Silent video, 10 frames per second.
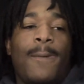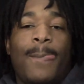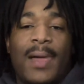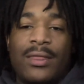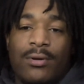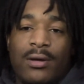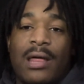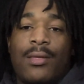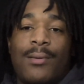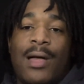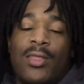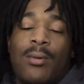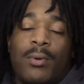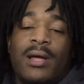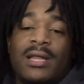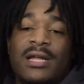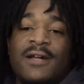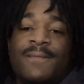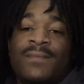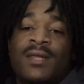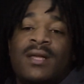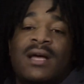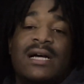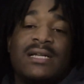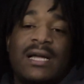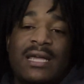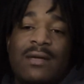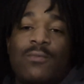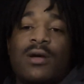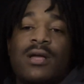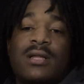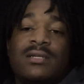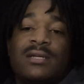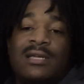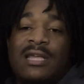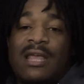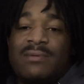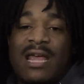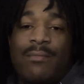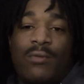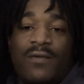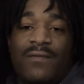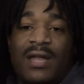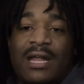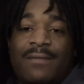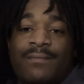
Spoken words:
I'm not going to get there. I gotta keep working, keep staying motivated,